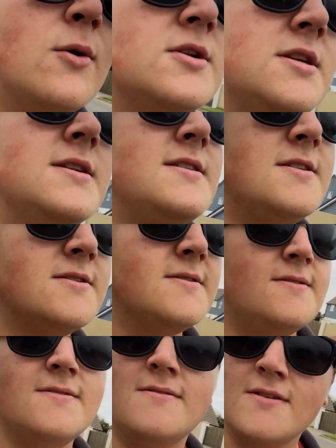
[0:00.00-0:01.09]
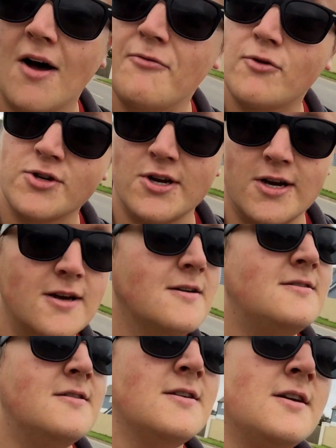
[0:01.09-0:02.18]
which is unfortunate,
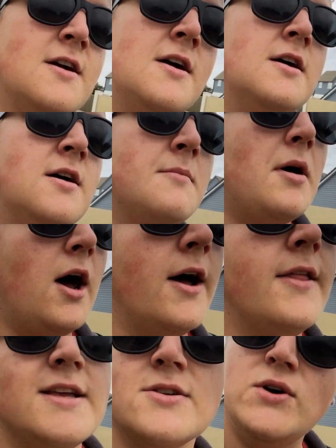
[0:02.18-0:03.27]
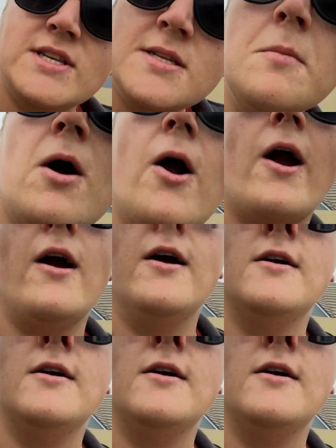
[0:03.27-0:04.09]
but there's always tomorrow